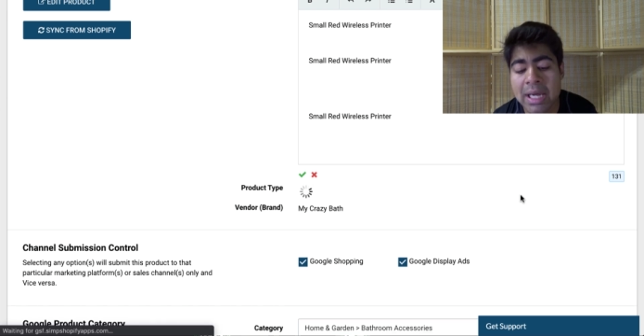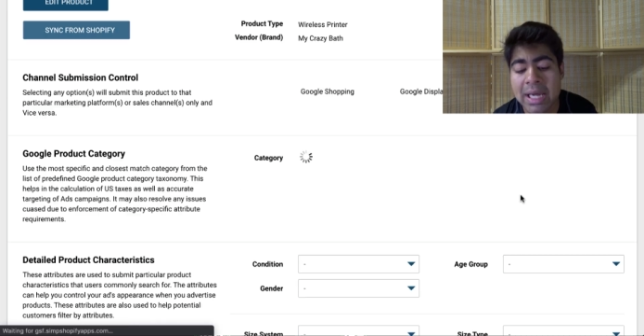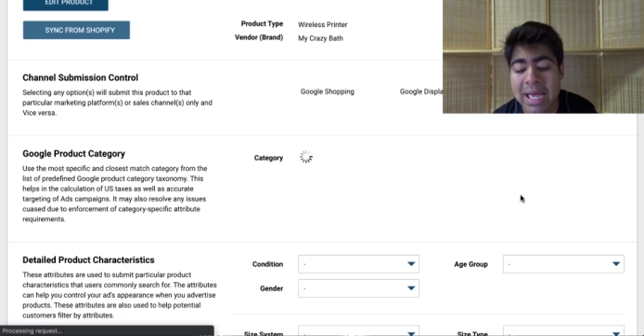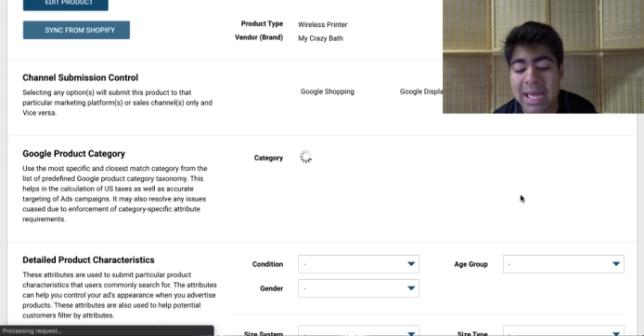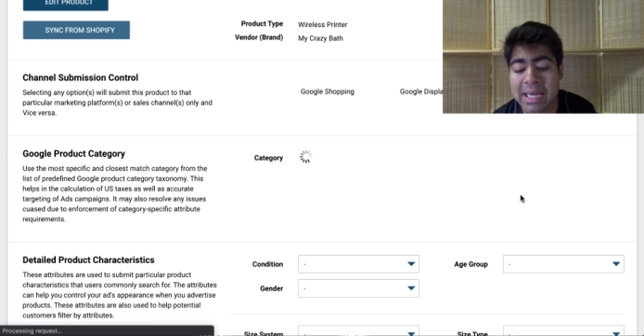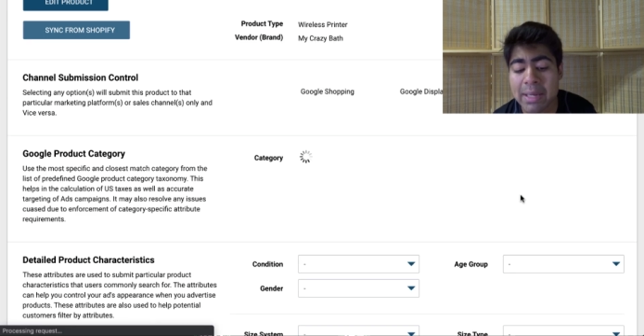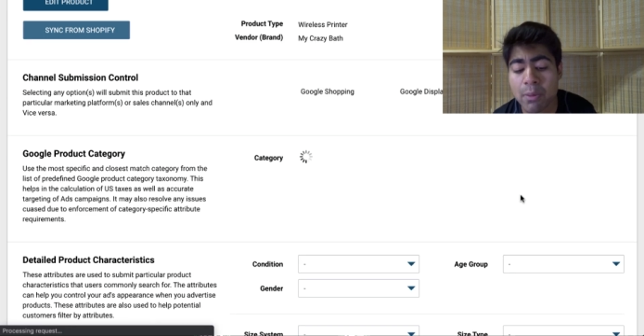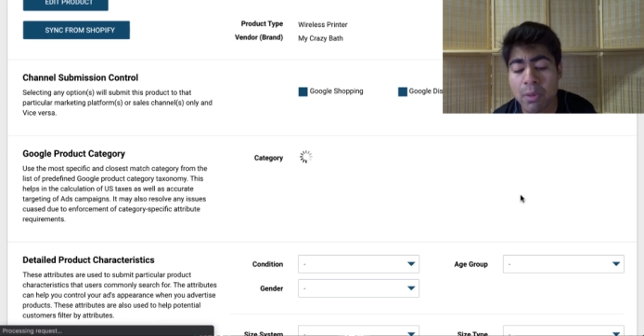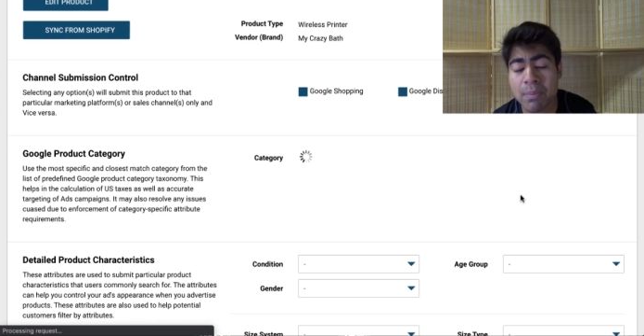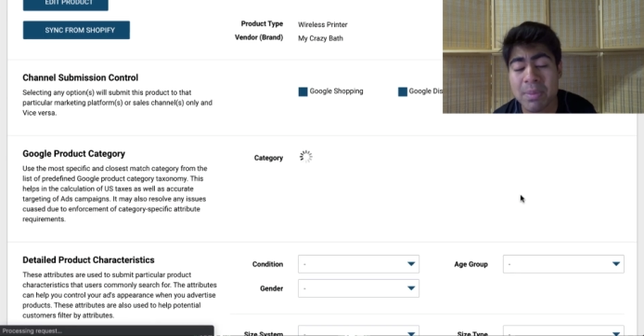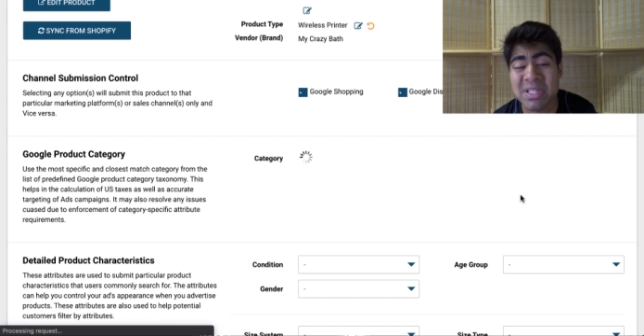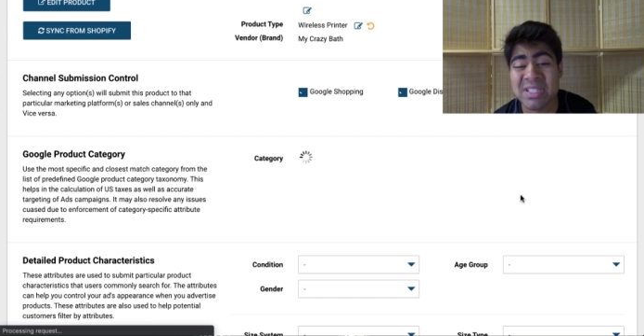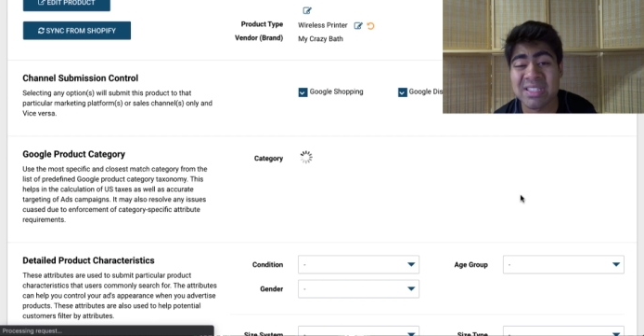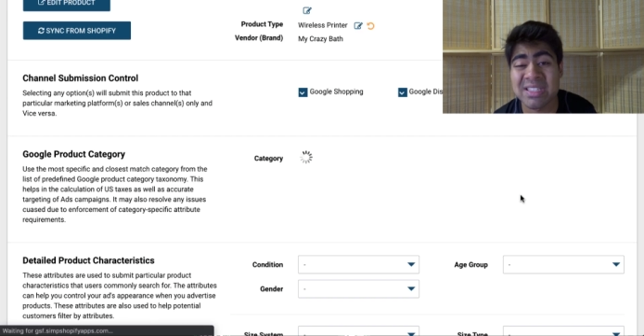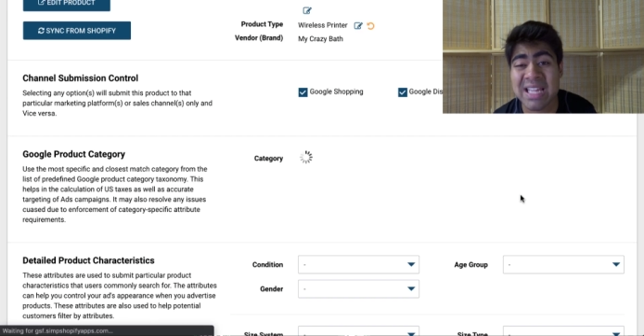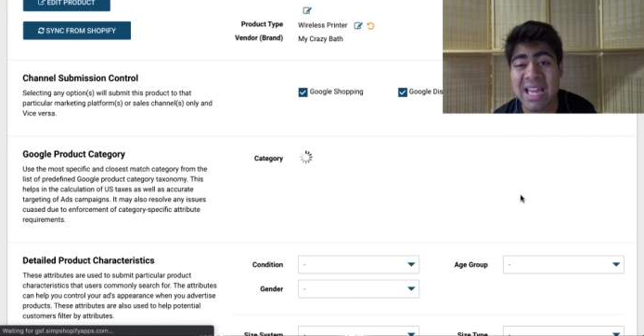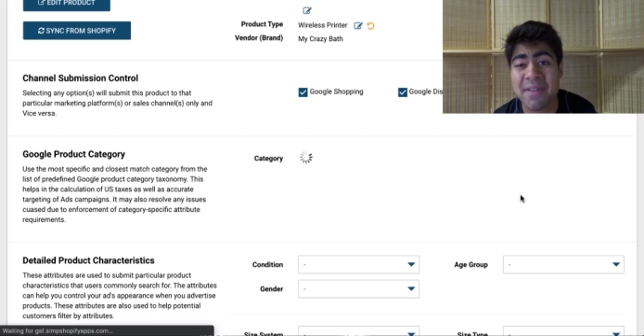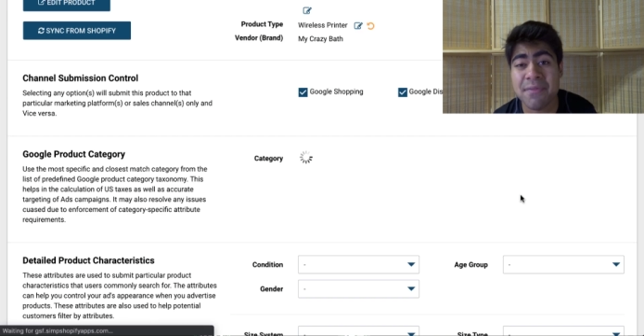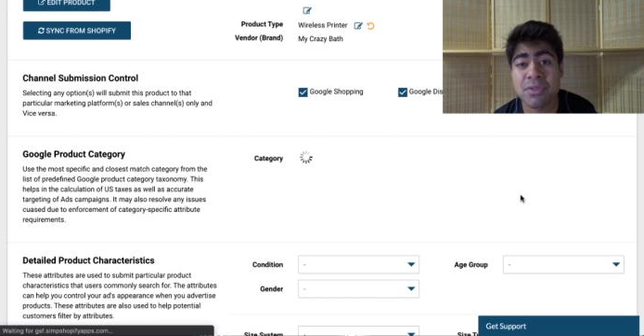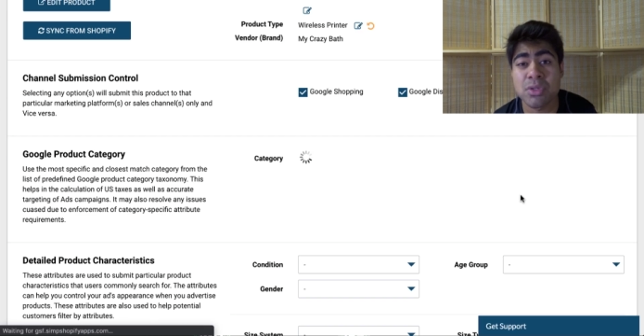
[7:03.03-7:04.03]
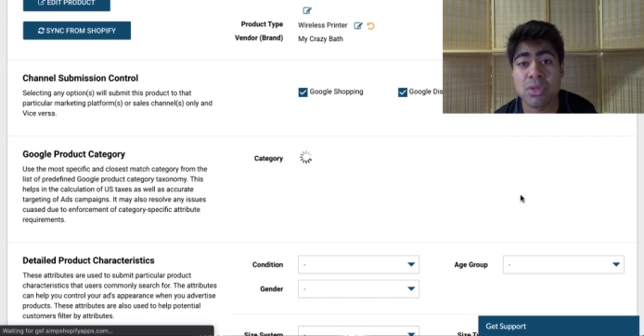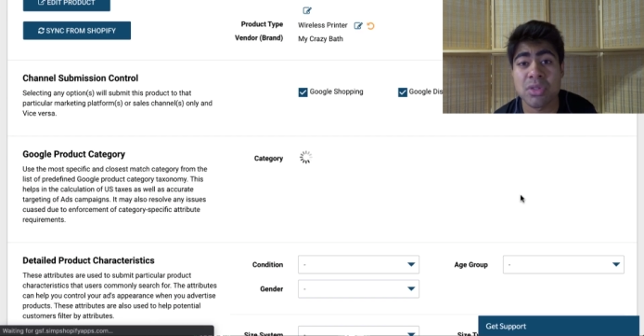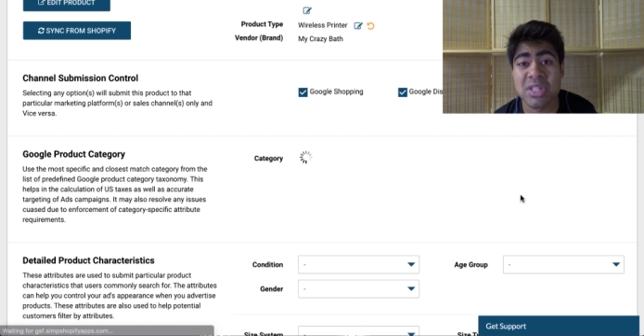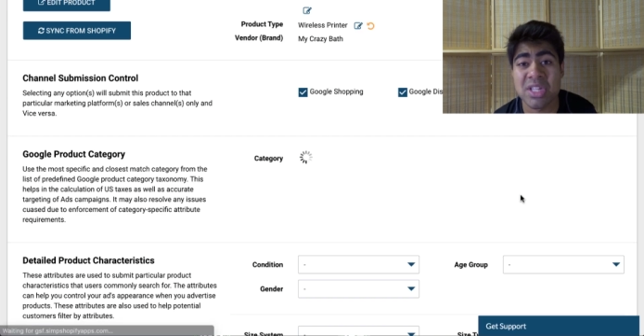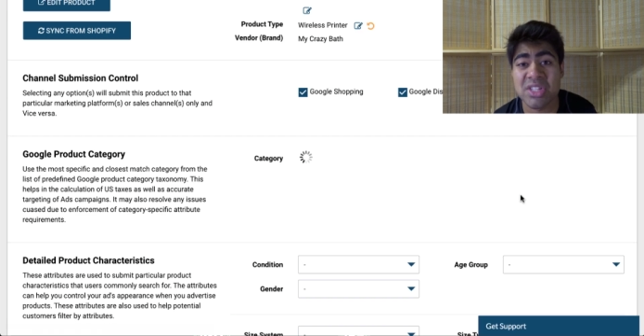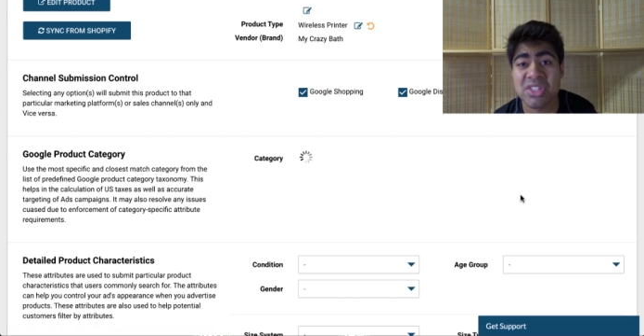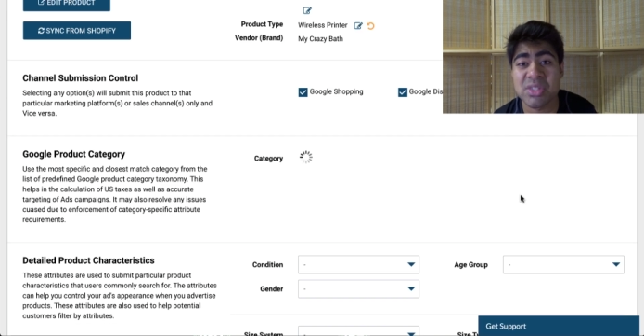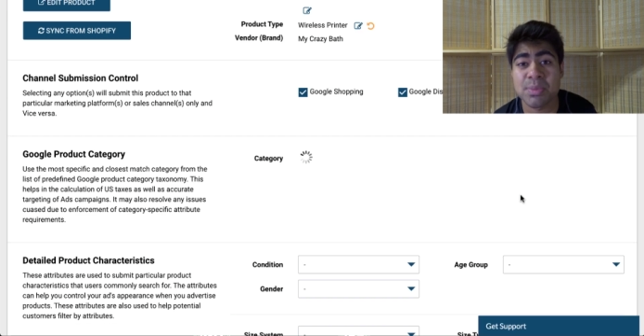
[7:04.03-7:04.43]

and it will be saved to this